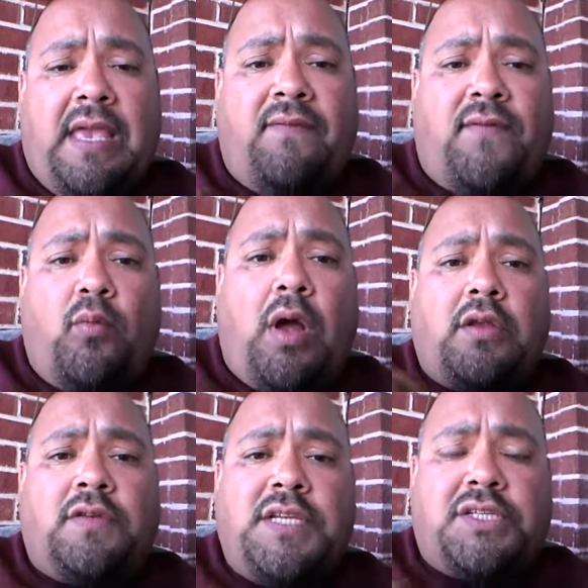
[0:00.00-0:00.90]
If you want
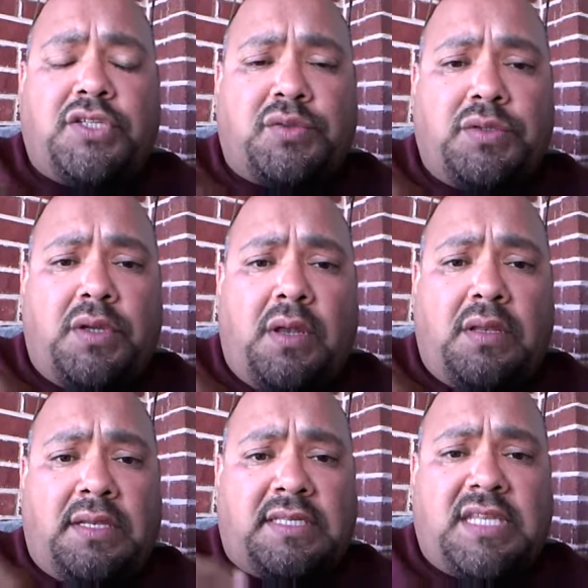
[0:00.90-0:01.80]
your teachers
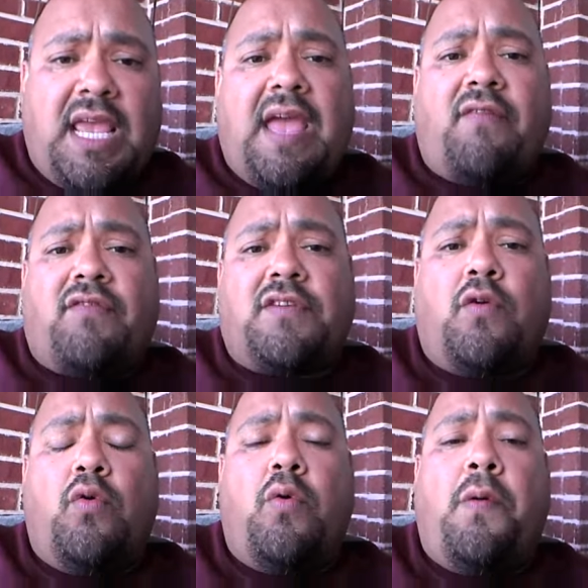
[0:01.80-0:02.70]
to stay after
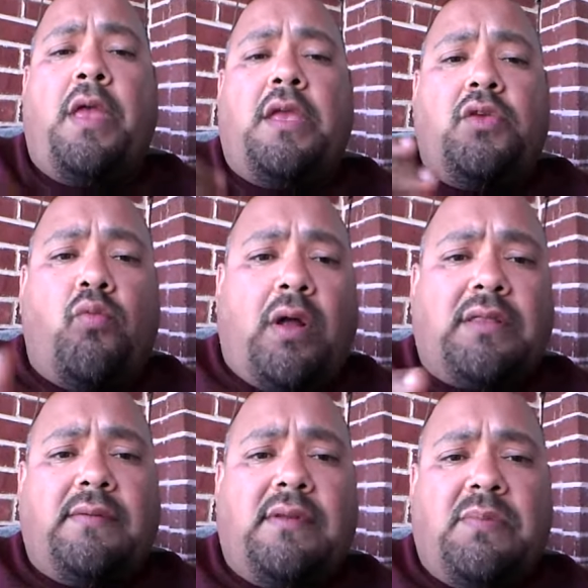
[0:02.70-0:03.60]
school, you
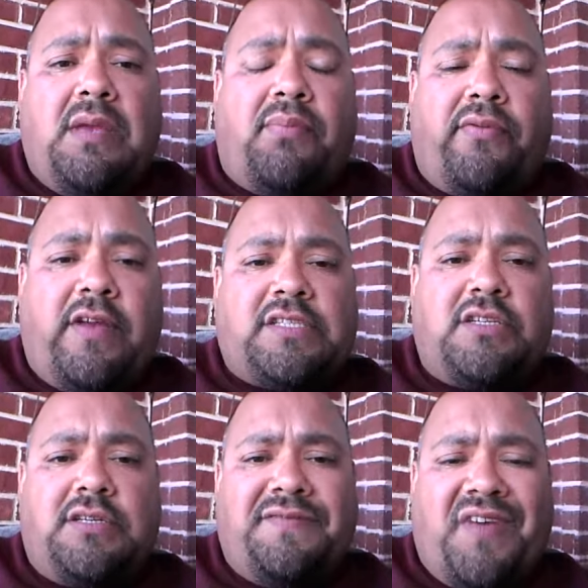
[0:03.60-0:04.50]
want them to be in
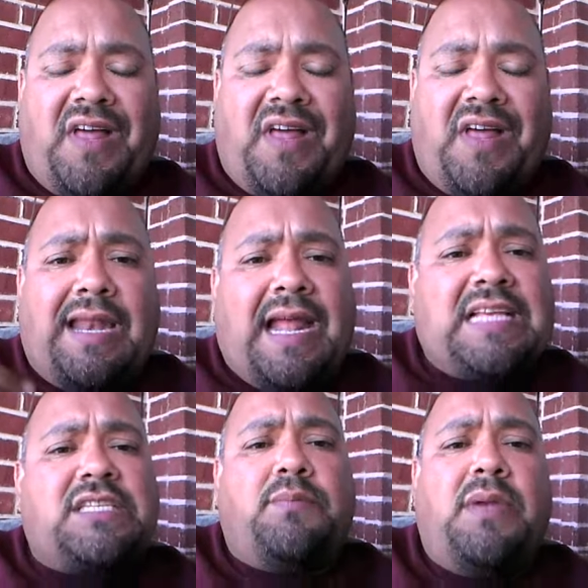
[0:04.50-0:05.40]
professional development, it
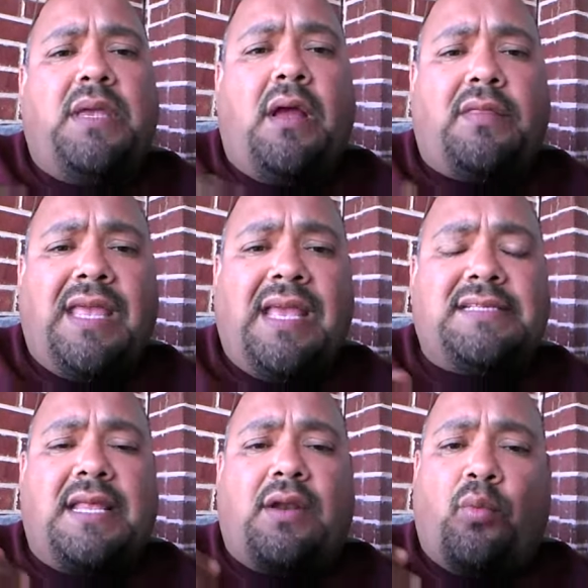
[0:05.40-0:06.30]
has to be on
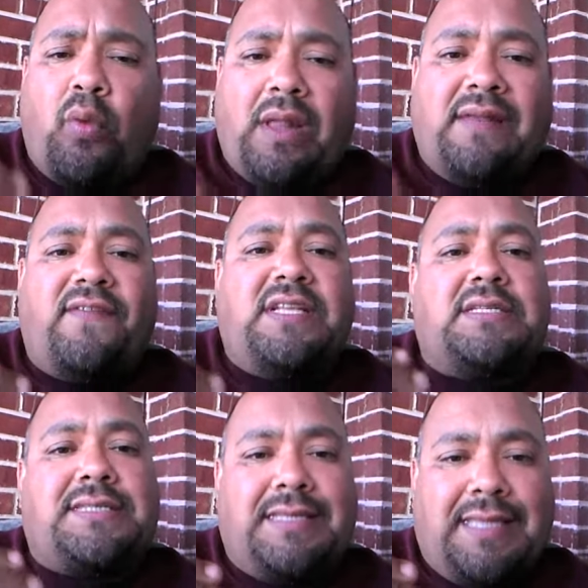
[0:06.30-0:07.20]
things that are relevant
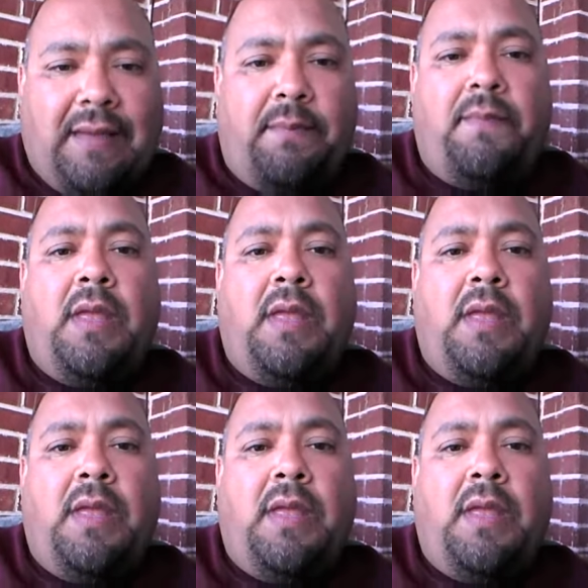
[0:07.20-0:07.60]
to them,